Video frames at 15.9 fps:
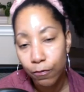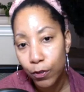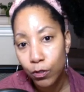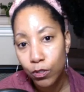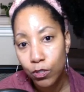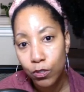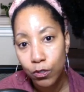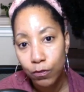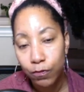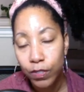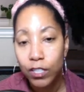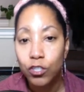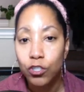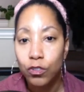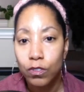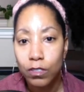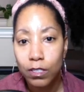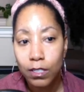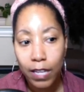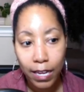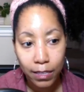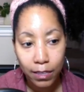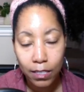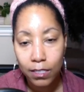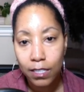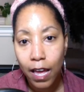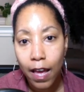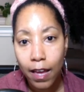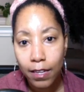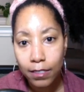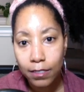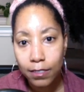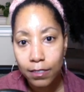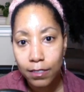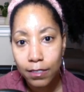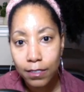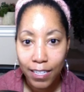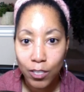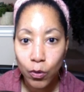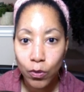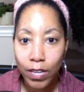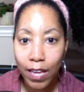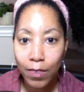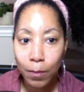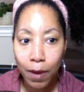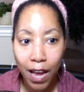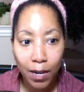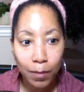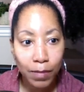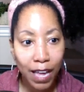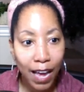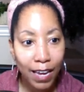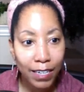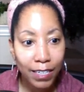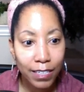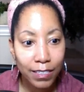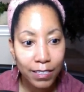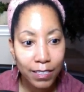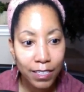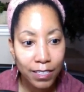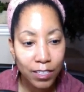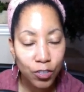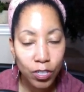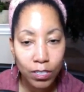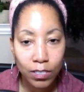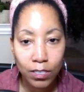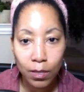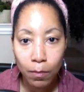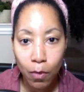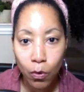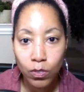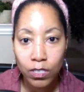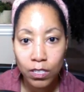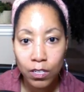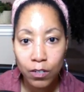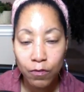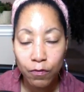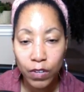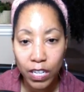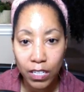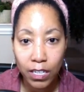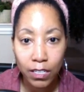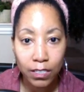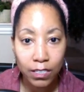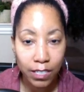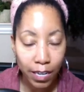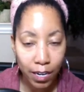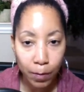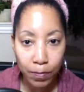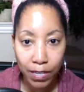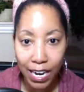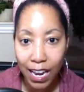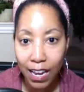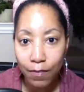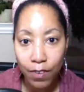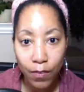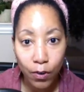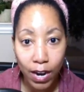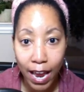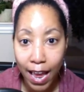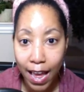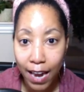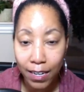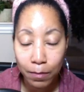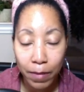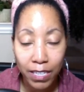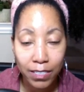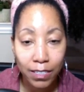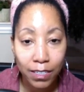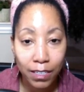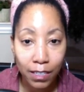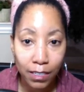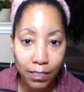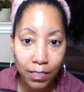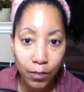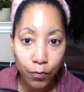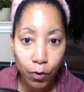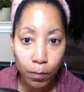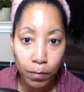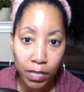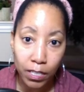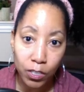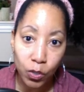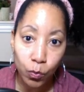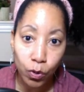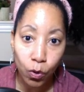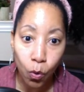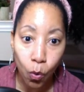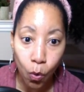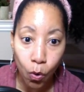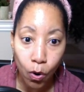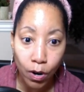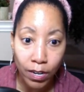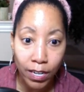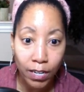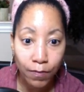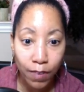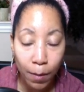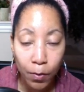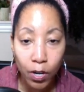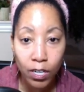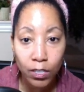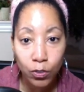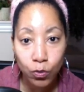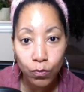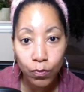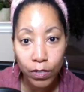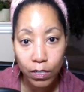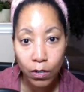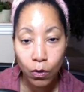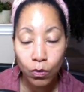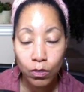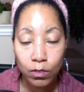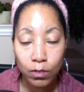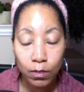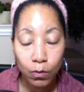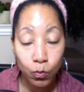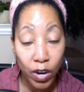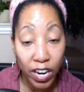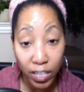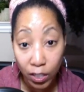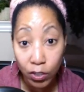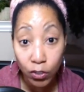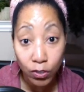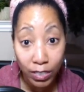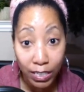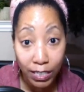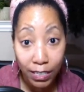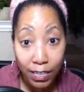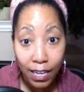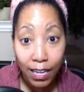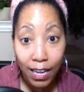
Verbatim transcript: filter features like this has. So, yeah, the bottom line is this is just the most convenient setup that I've ever had. It makes it easy for me to record. And if I'm going to do videos regularly,